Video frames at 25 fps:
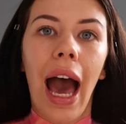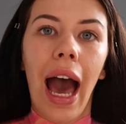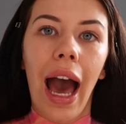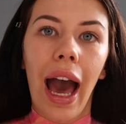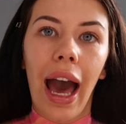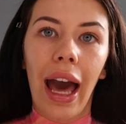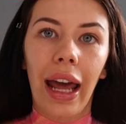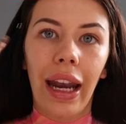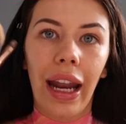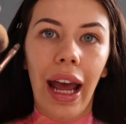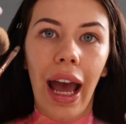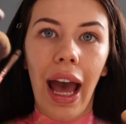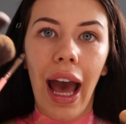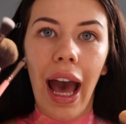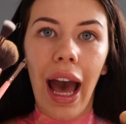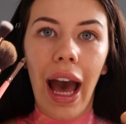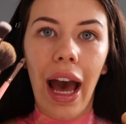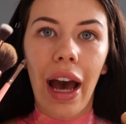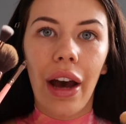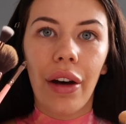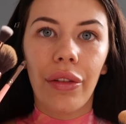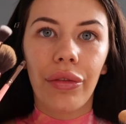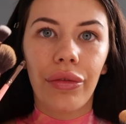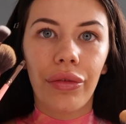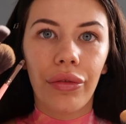and I
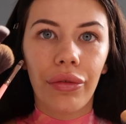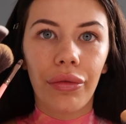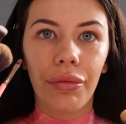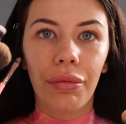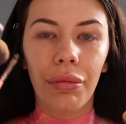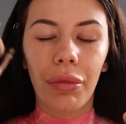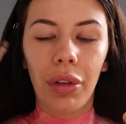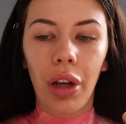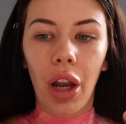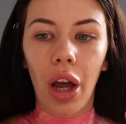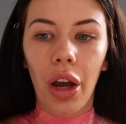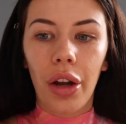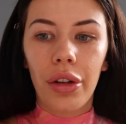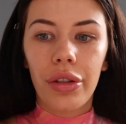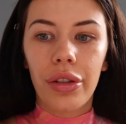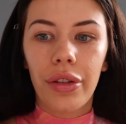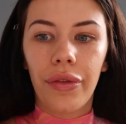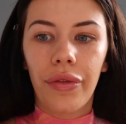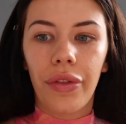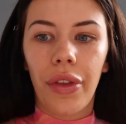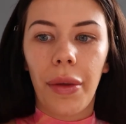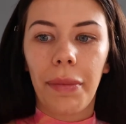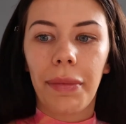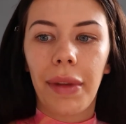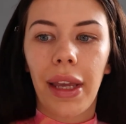have loads
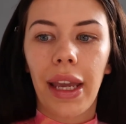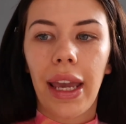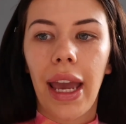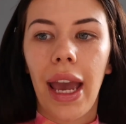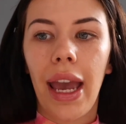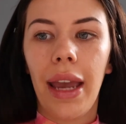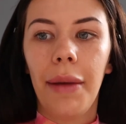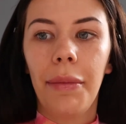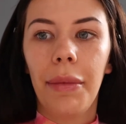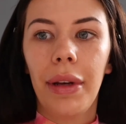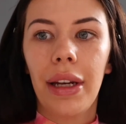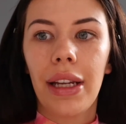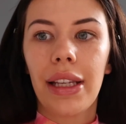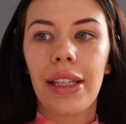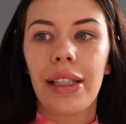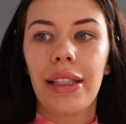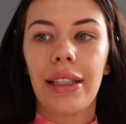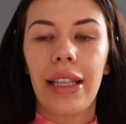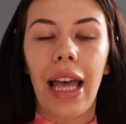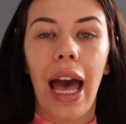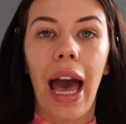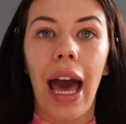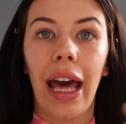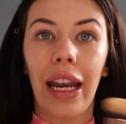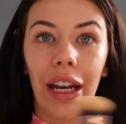of them. They came in a
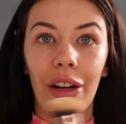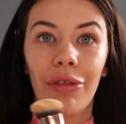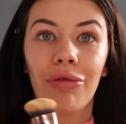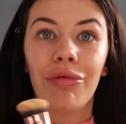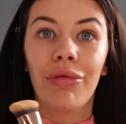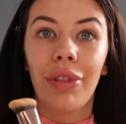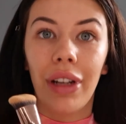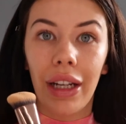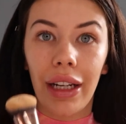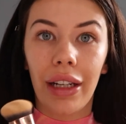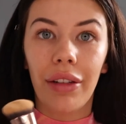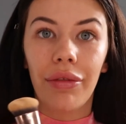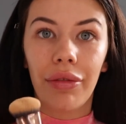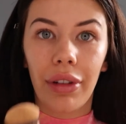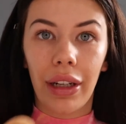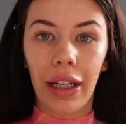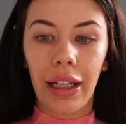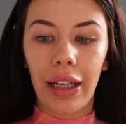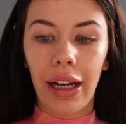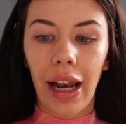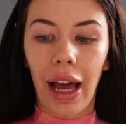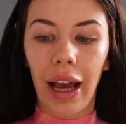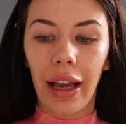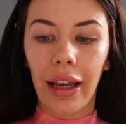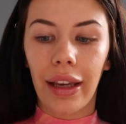set and I really
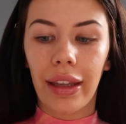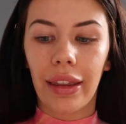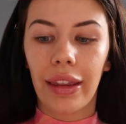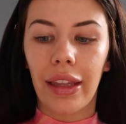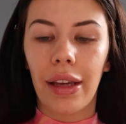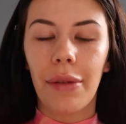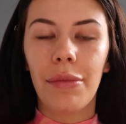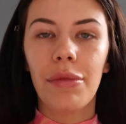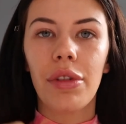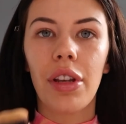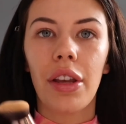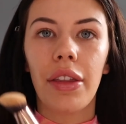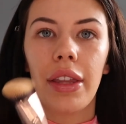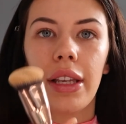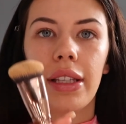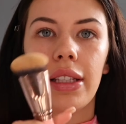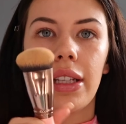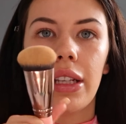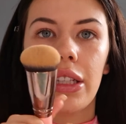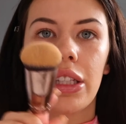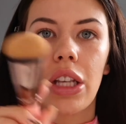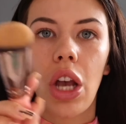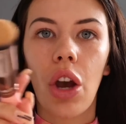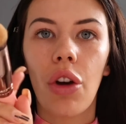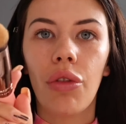like them. So this
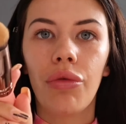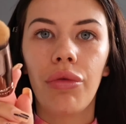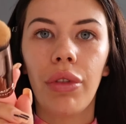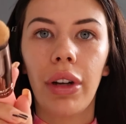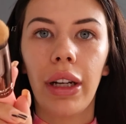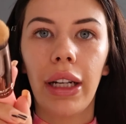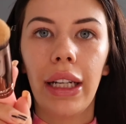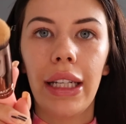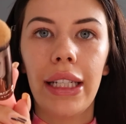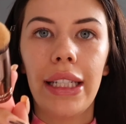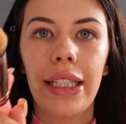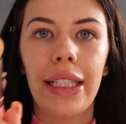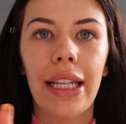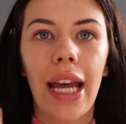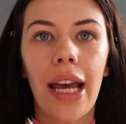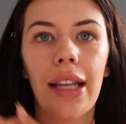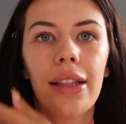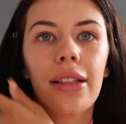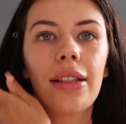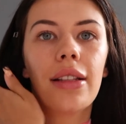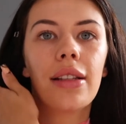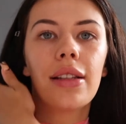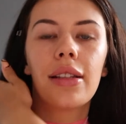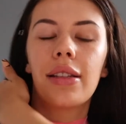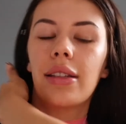is a really
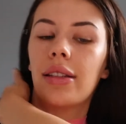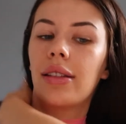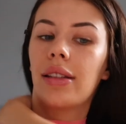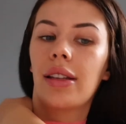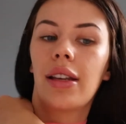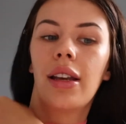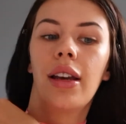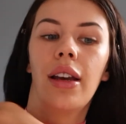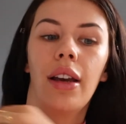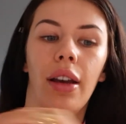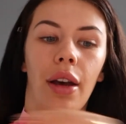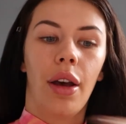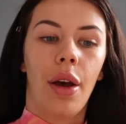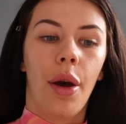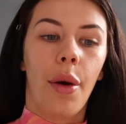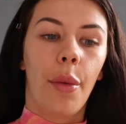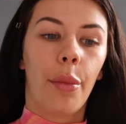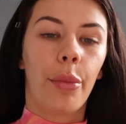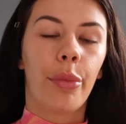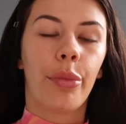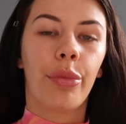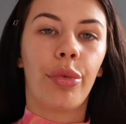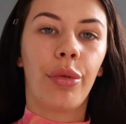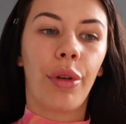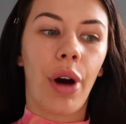dense
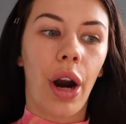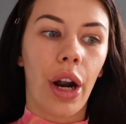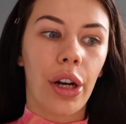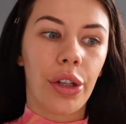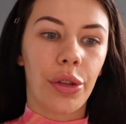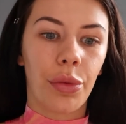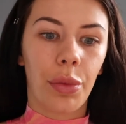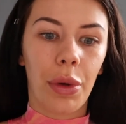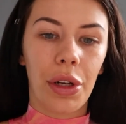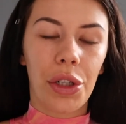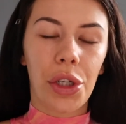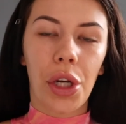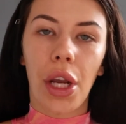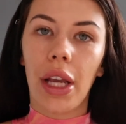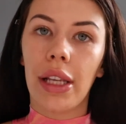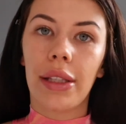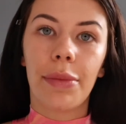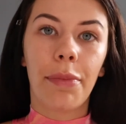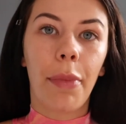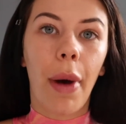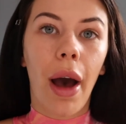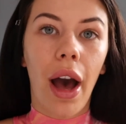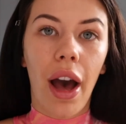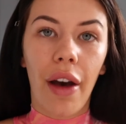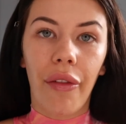brush which is
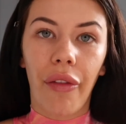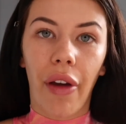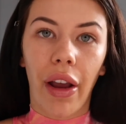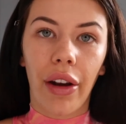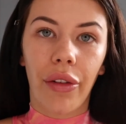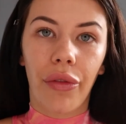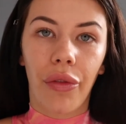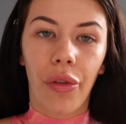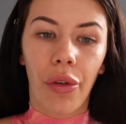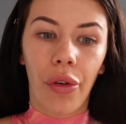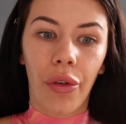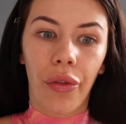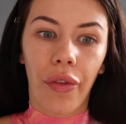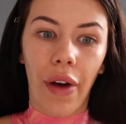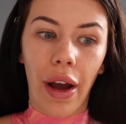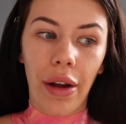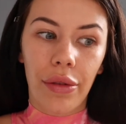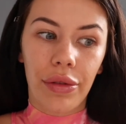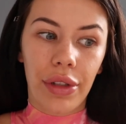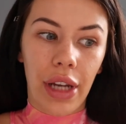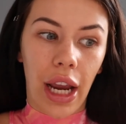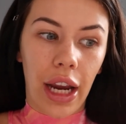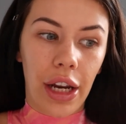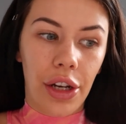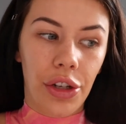perfect for
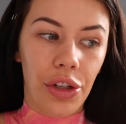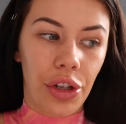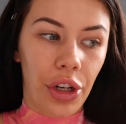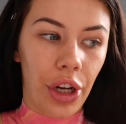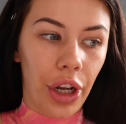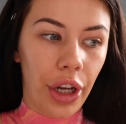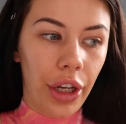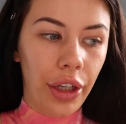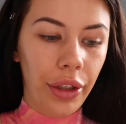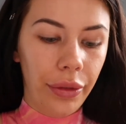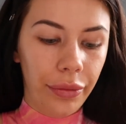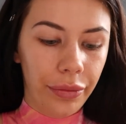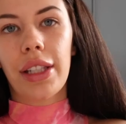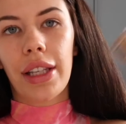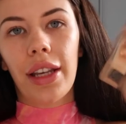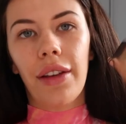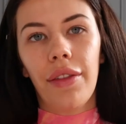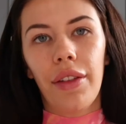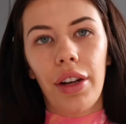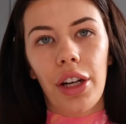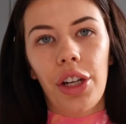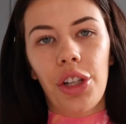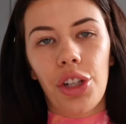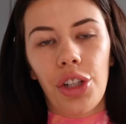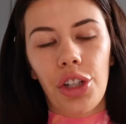foundation. Let's give
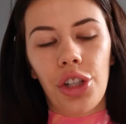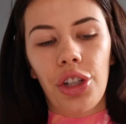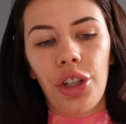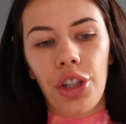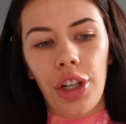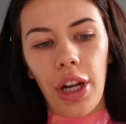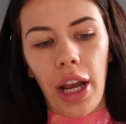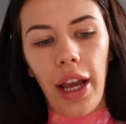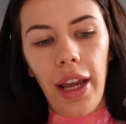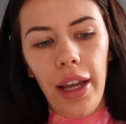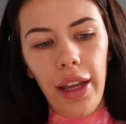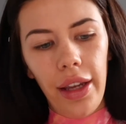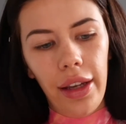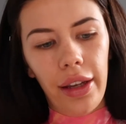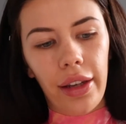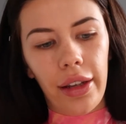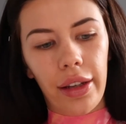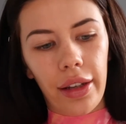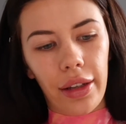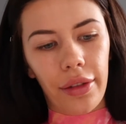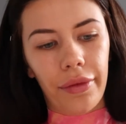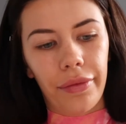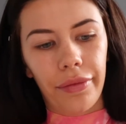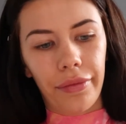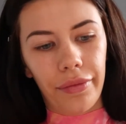it a
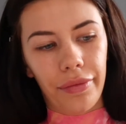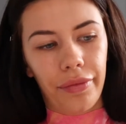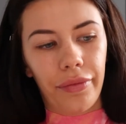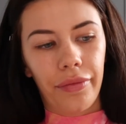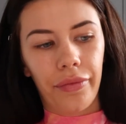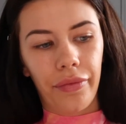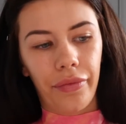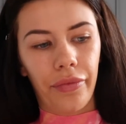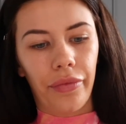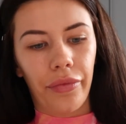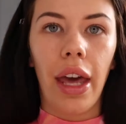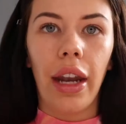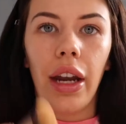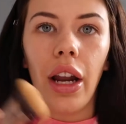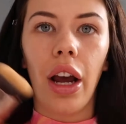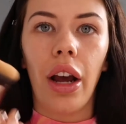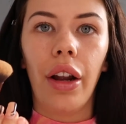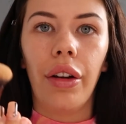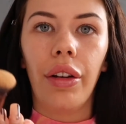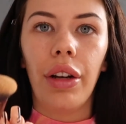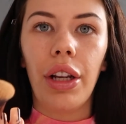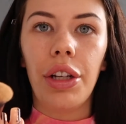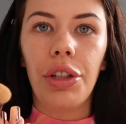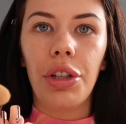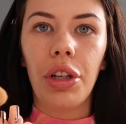shake. And I'll
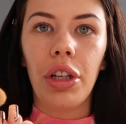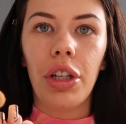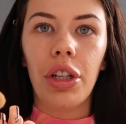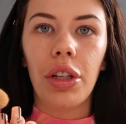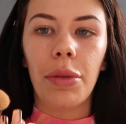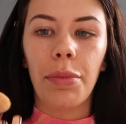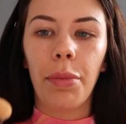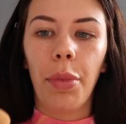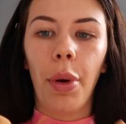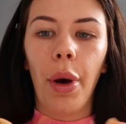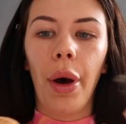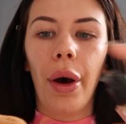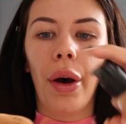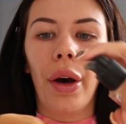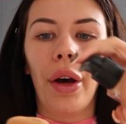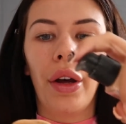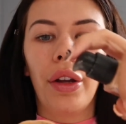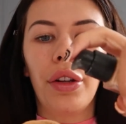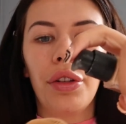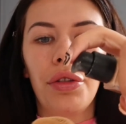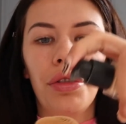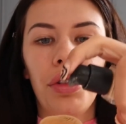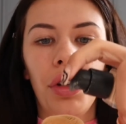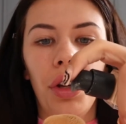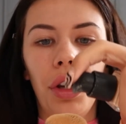literally just
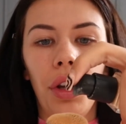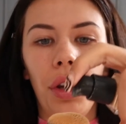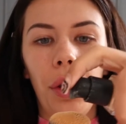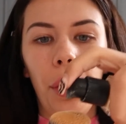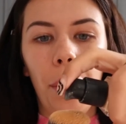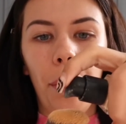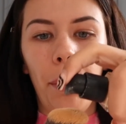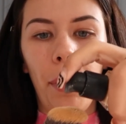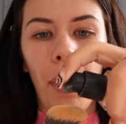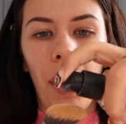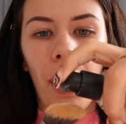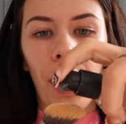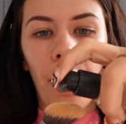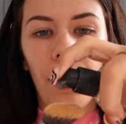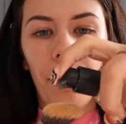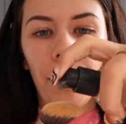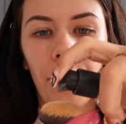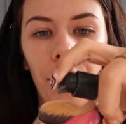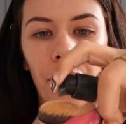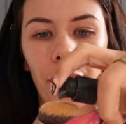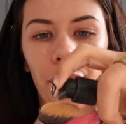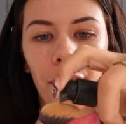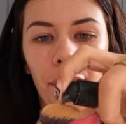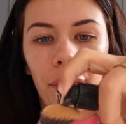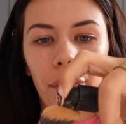put 2
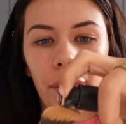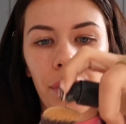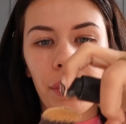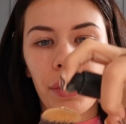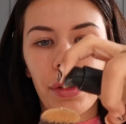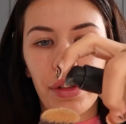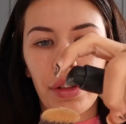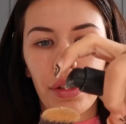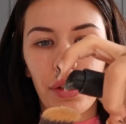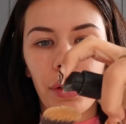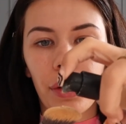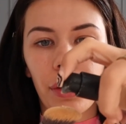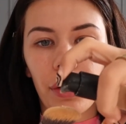pumps